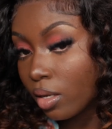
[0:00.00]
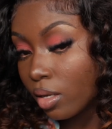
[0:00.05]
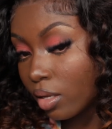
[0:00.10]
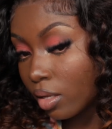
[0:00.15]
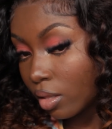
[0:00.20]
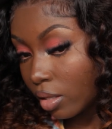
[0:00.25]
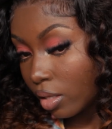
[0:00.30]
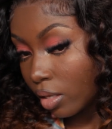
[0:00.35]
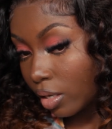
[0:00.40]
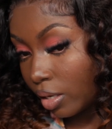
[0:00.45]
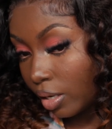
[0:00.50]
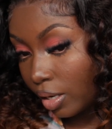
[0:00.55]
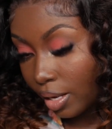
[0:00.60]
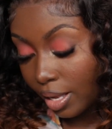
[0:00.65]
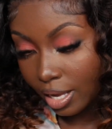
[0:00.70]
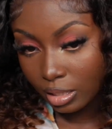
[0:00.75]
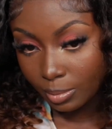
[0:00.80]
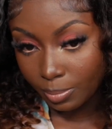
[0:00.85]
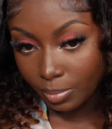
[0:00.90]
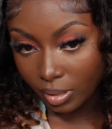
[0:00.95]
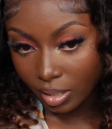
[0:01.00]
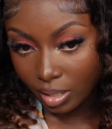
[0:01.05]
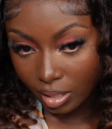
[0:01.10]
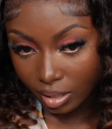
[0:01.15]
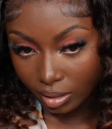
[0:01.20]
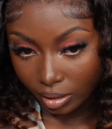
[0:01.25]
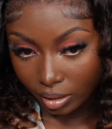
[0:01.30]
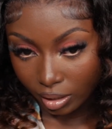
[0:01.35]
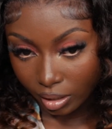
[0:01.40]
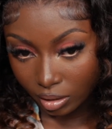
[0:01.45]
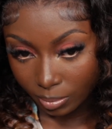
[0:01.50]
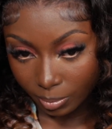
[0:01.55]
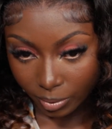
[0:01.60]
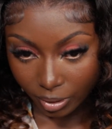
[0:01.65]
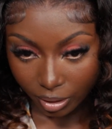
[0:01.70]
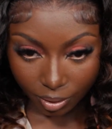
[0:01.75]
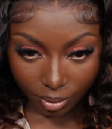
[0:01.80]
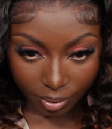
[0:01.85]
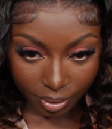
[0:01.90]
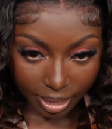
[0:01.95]
And then last but not least, I'm
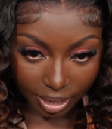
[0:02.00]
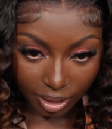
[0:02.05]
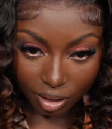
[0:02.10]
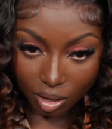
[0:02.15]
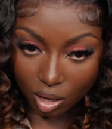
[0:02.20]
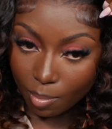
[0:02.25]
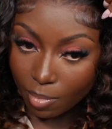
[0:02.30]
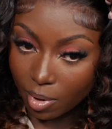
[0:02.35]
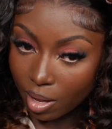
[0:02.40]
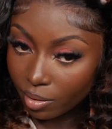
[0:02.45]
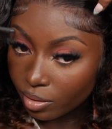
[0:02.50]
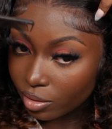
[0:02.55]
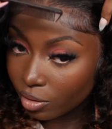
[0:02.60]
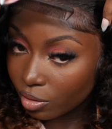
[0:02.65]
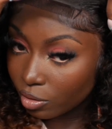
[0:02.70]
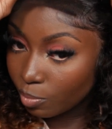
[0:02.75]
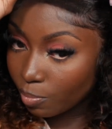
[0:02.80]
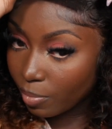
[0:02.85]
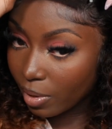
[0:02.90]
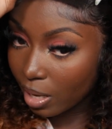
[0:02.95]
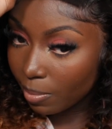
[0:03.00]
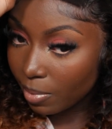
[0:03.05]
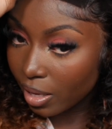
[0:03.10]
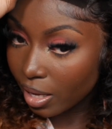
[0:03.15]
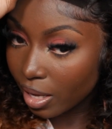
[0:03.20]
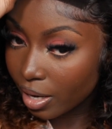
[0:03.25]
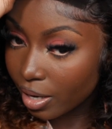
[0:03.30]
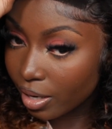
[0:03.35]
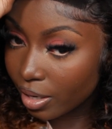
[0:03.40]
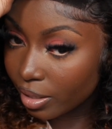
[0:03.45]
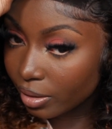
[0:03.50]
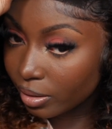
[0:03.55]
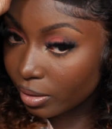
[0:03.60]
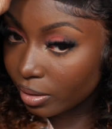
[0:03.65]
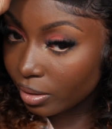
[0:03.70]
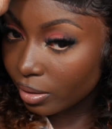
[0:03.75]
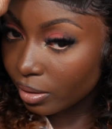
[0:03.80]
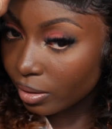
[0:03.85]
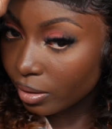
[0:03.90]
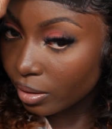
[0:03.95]
gonna go ahead and comb out those baby
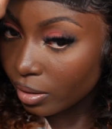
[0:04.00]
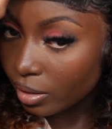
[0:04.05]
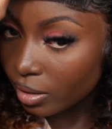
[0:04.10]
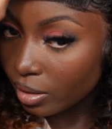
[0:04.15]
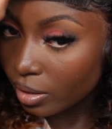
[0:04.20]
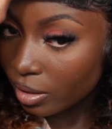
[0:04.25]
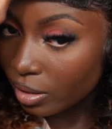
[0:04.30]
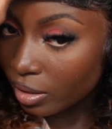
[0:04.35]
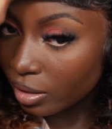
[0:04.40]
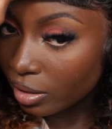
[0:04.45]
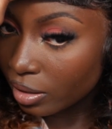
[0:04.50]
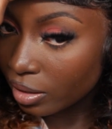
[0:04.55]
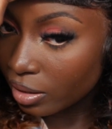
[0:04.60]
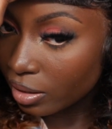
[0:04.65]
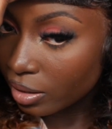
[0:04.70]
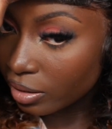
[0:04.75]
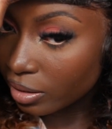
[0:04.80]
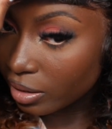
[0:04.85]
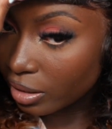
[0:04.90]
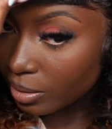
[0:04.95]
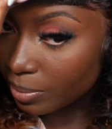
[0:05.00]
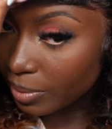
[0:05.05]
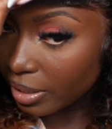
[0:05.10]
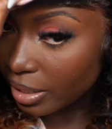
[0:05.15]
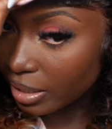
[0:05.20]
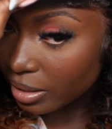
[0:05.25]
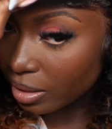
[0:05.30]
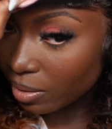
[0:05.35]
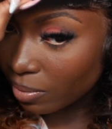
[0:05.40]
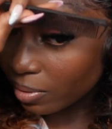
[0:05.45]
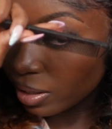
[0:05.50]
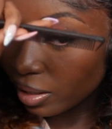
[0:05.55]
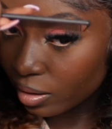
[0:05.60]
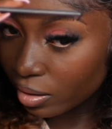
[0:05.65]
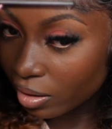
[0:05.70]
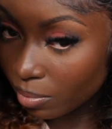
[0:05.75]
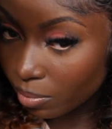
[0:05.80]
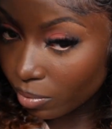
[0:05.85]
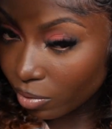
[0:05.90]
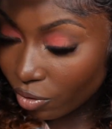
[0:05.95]
hairs just because I don't like
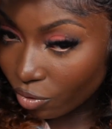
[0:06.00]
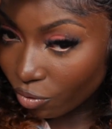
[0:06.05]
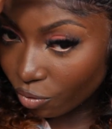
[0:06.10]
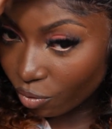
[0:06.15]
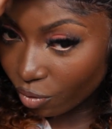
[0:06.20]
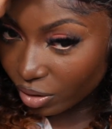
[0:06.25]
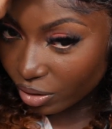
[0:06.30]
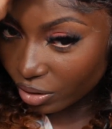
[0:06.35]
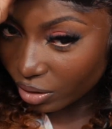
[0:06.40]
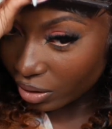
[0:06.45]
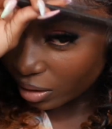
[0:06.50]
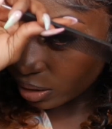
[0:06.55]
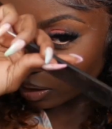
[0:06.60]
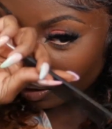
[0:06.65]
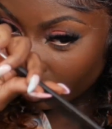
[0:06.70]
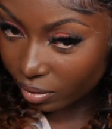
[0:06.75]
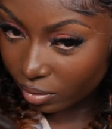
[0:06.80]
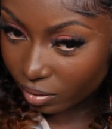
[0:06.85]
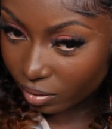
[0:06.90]
them crunchy.